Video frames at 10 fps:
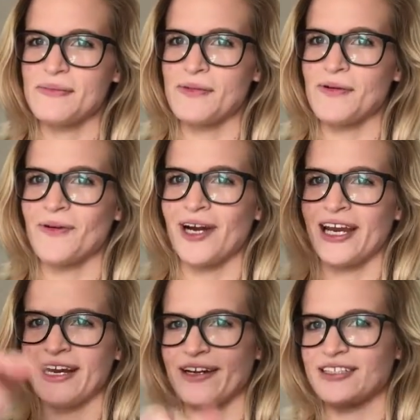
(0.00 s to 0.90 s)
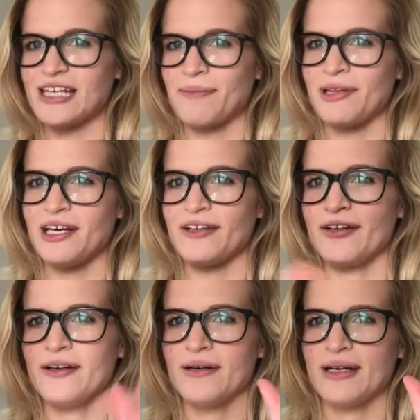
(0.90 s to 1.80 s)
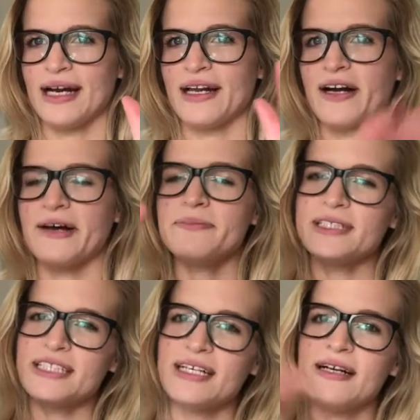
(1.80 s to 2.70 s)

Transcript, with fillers: put one hand on top of the other, kind of cupped